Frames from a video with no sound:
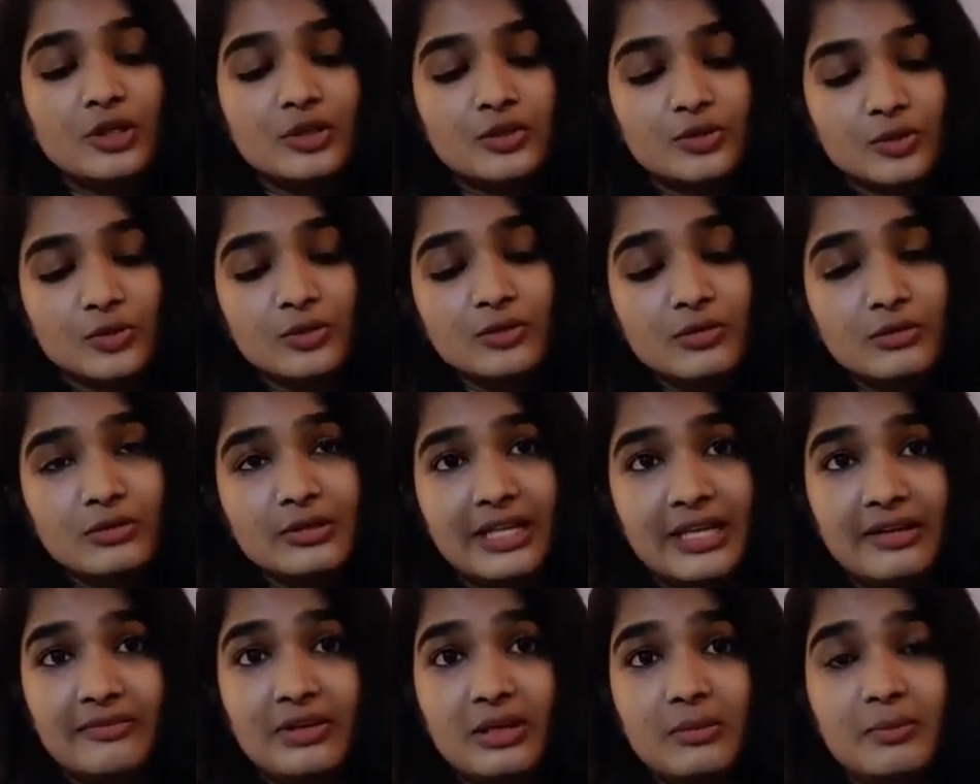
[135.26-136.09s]
So
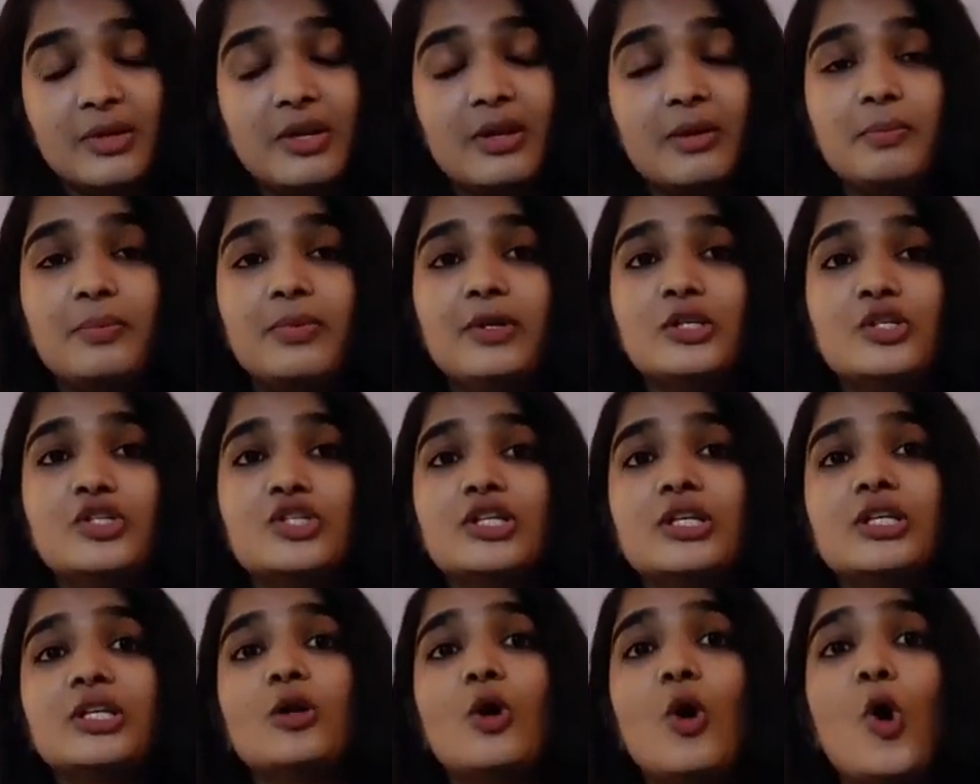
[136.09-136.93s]
there will be
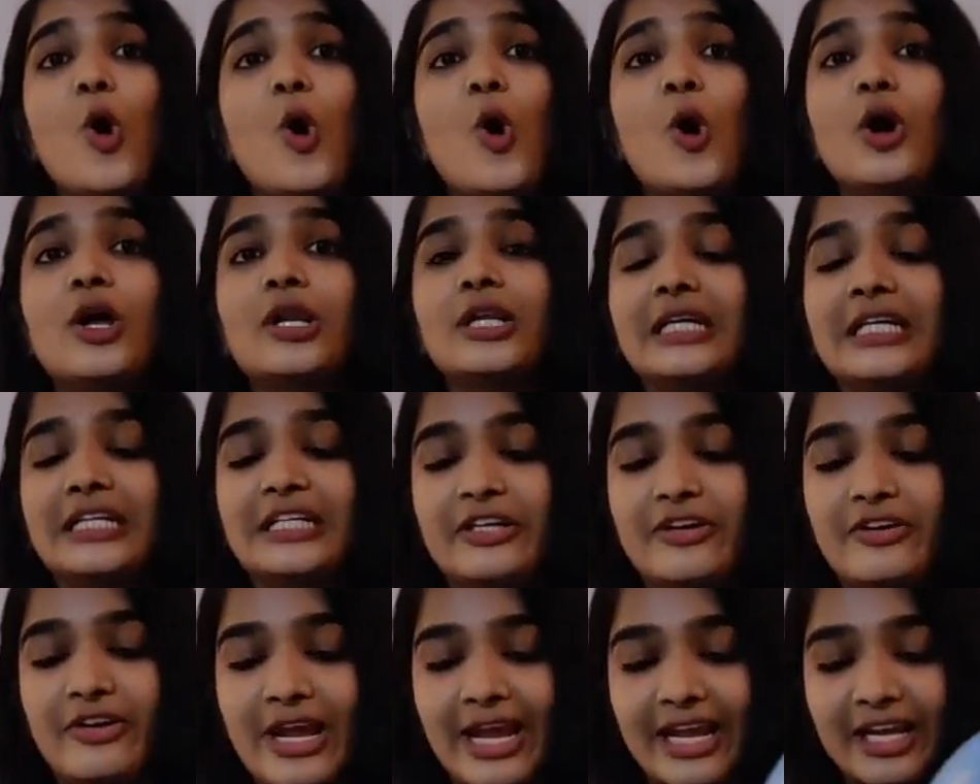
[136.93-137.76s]
repulsion or
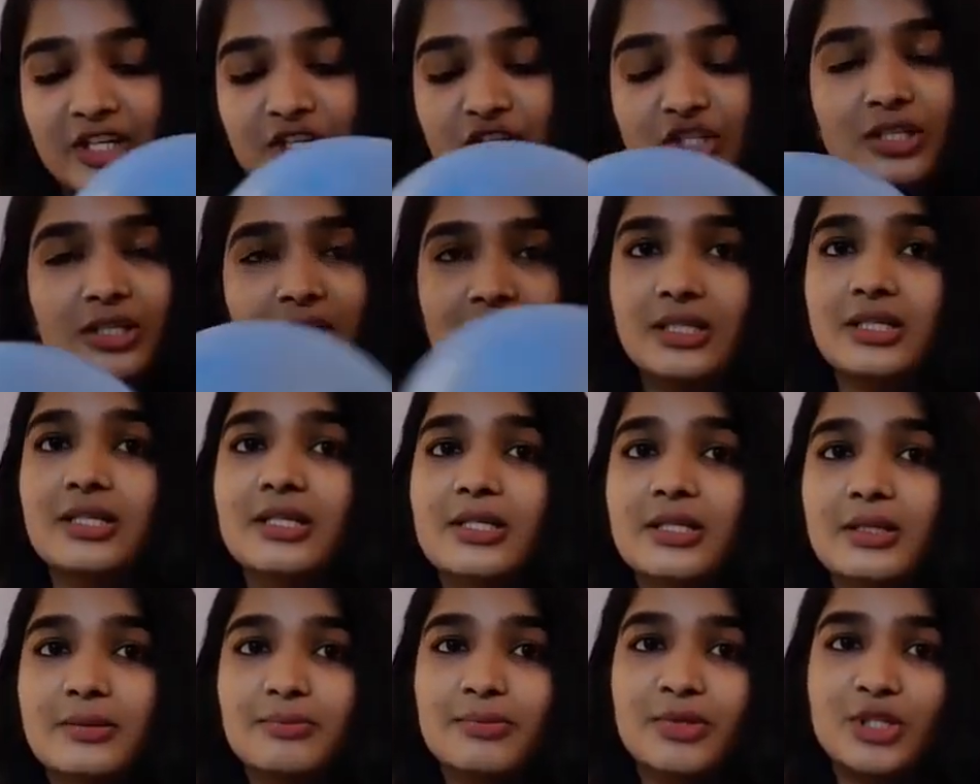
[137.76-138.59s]
attraction
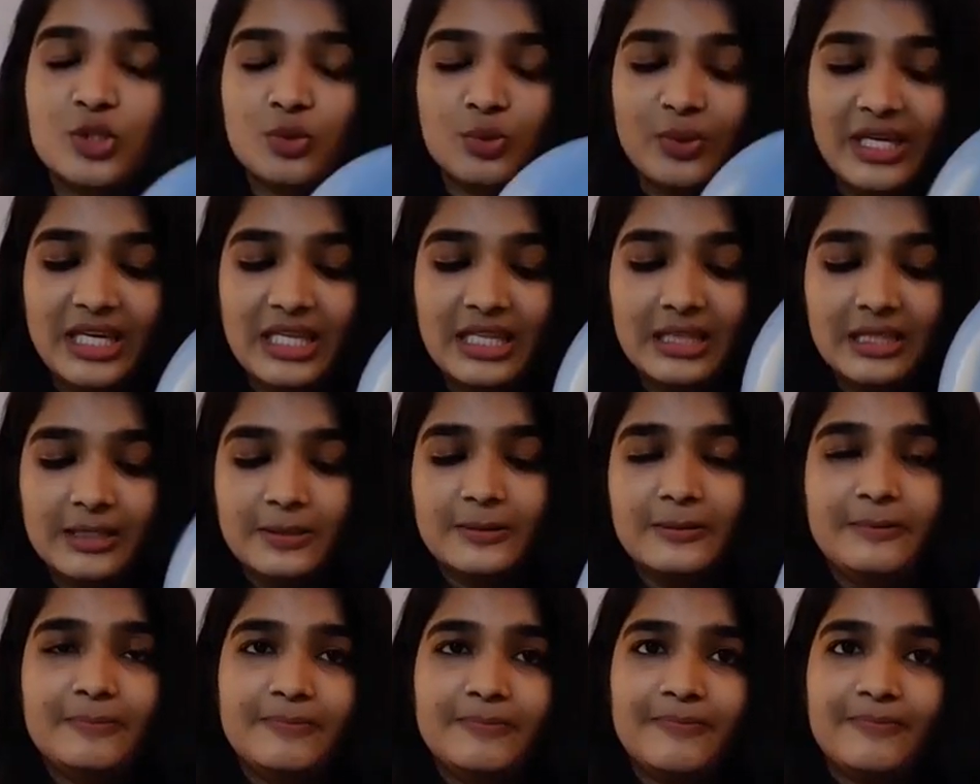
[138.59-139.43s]
between
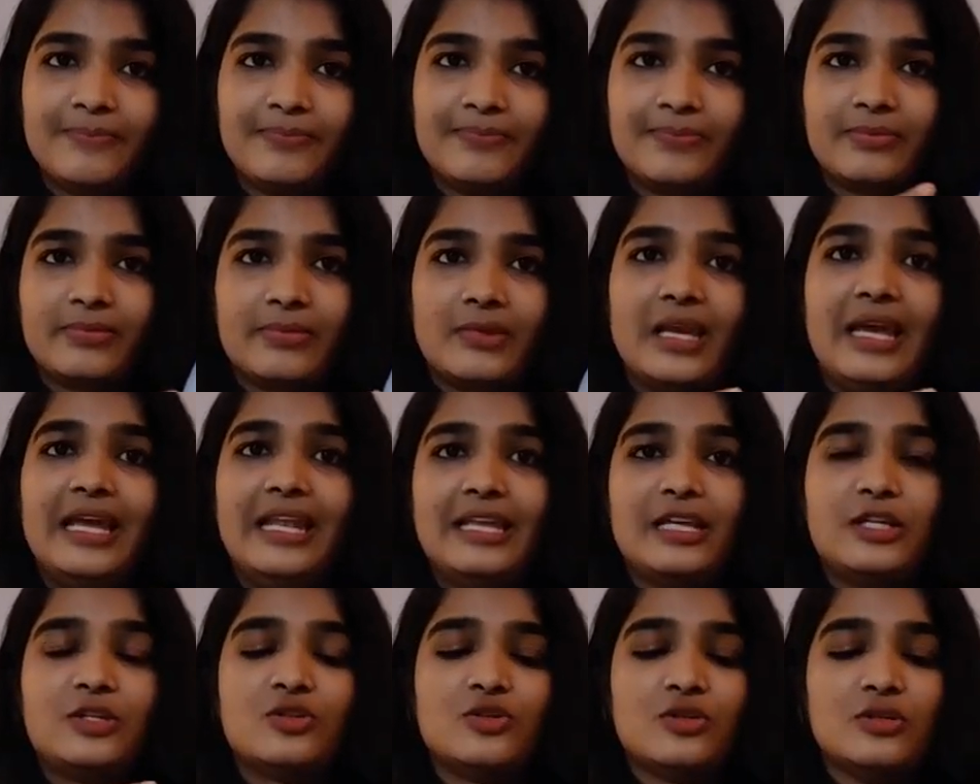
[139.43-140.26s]
the
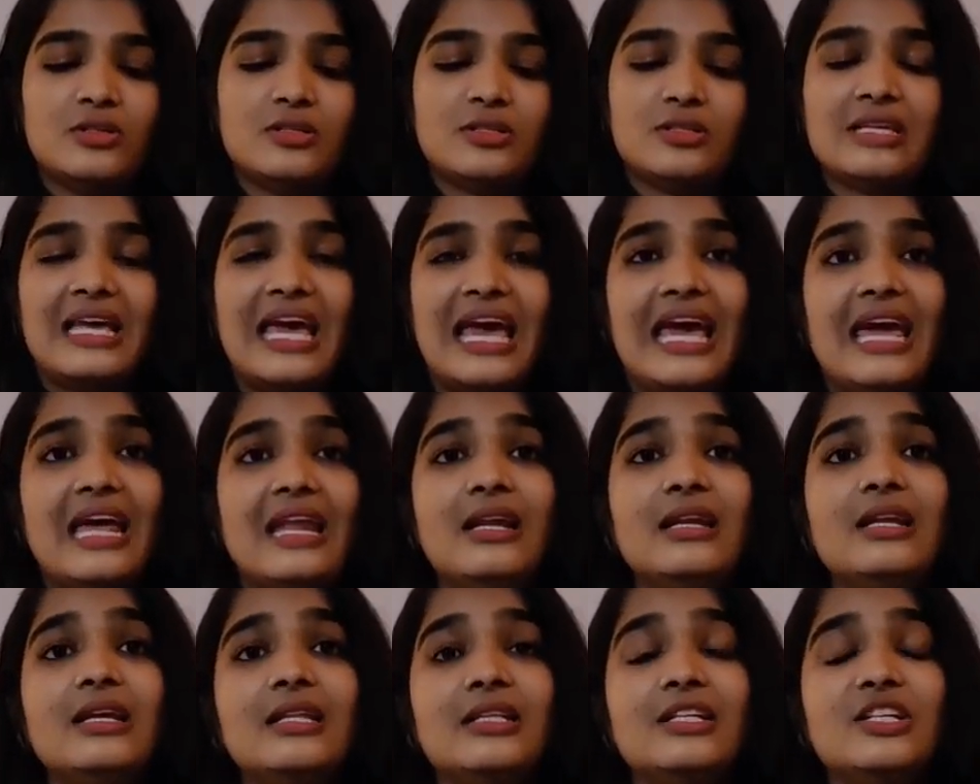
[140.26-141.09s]
electrons
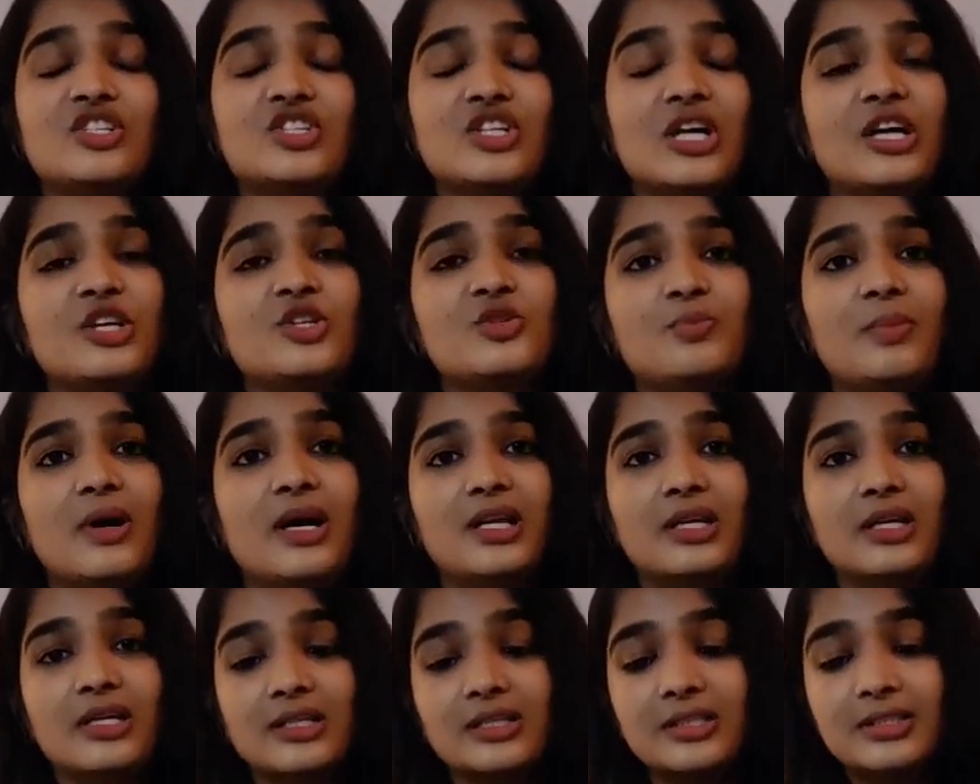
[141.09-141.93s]
and the charged
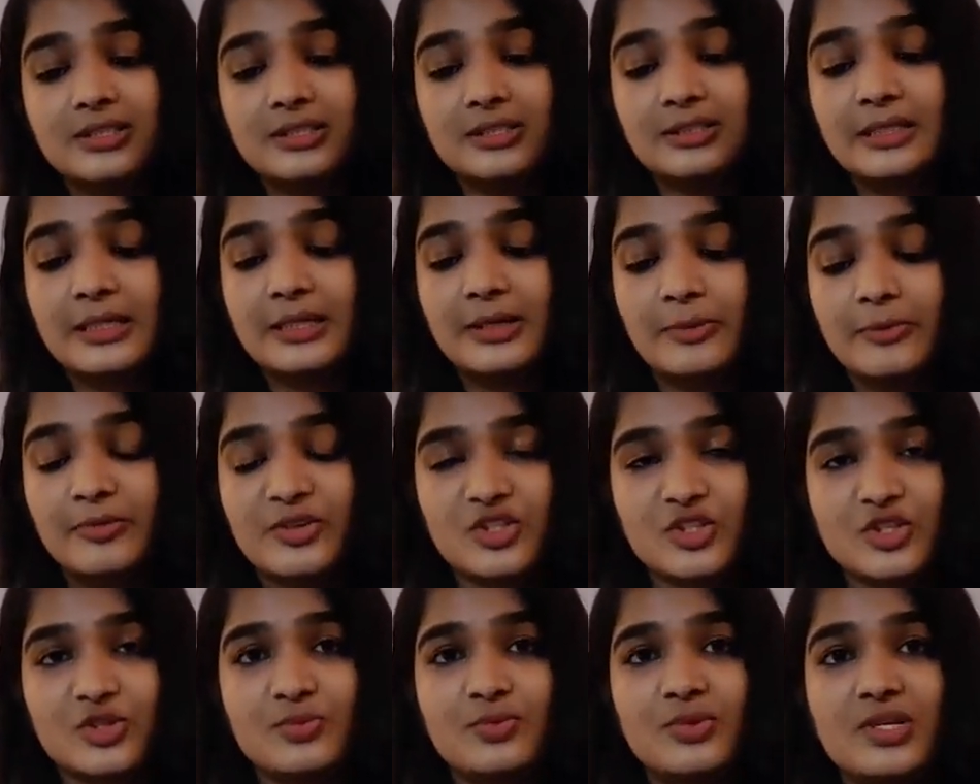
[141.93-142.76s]
particles which
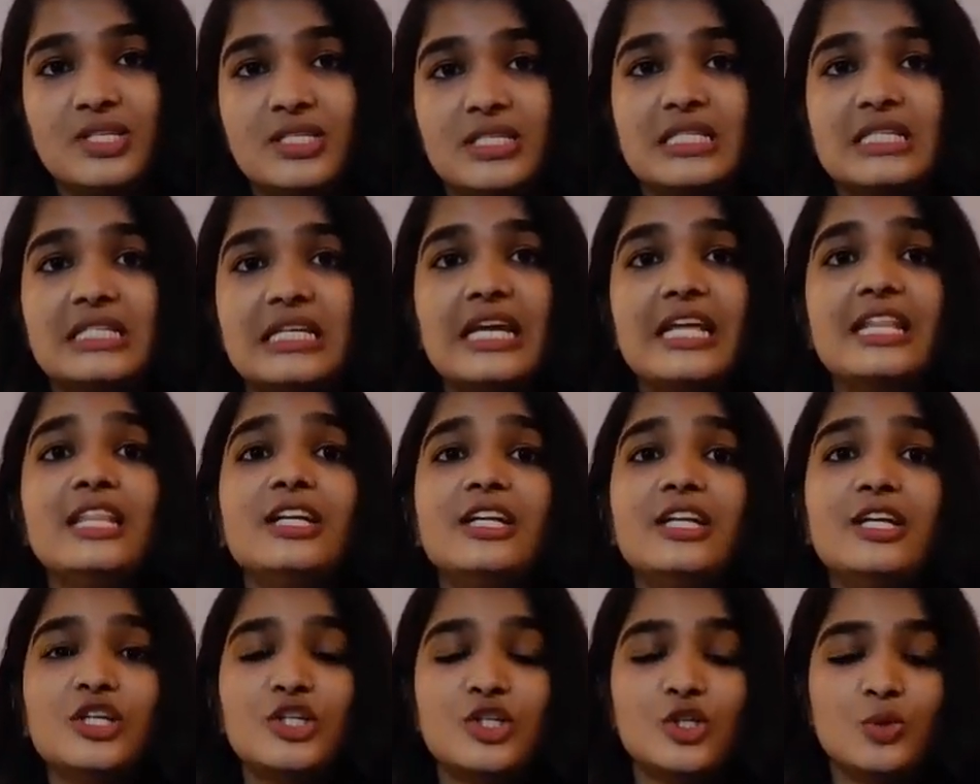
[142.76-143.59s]
is present in the
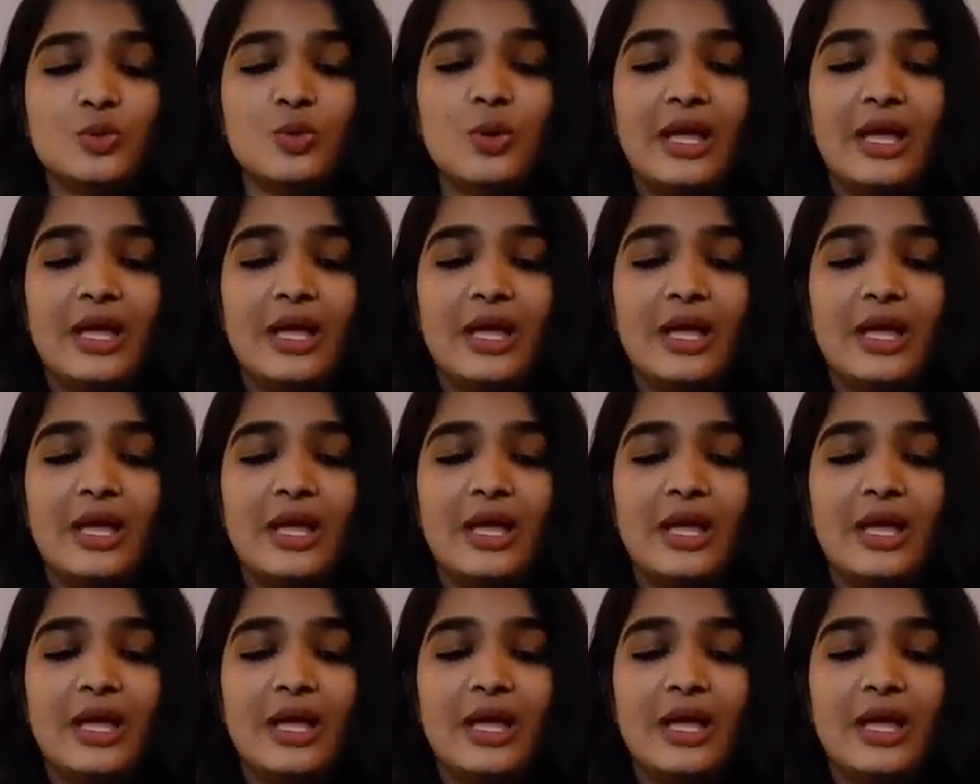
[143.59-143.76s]
tissue.